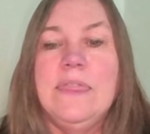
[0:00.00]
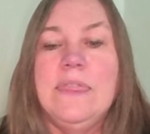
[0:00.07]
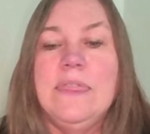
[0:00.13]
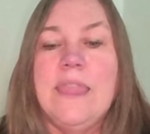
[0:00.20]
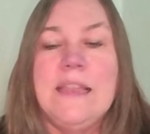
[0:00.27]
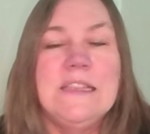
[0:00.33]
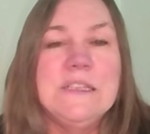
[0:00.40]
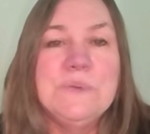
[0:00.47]

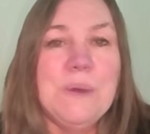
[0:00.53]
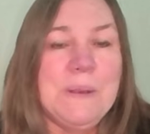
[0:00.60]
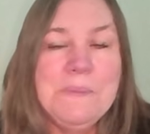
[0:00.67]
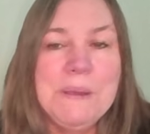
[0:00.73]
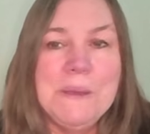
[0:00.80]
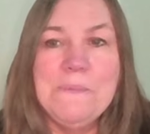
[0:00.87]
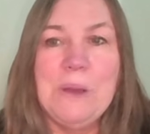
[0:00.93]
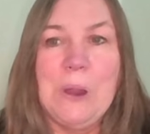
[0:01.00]
they just want to
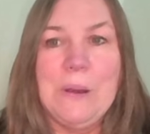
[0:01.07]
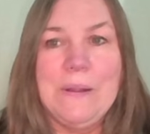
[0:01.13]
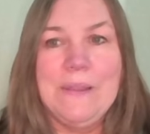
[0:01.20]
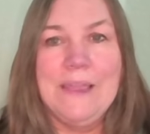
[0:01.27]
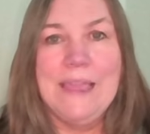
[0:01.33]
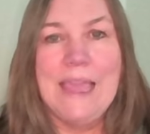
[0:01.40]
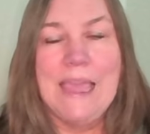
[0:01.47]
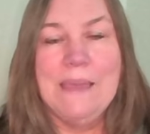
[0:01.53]
be a part of
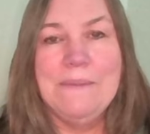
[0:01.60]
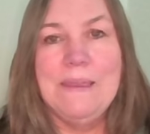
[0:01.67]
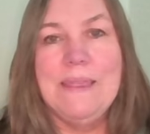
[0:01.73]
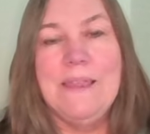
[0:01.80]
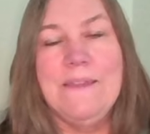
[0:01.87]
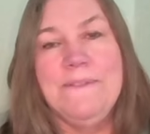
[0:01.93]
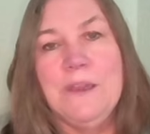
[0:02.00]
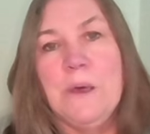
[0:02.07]
the game, and
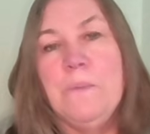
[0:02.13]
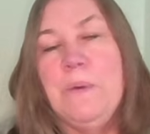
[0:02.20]
they feel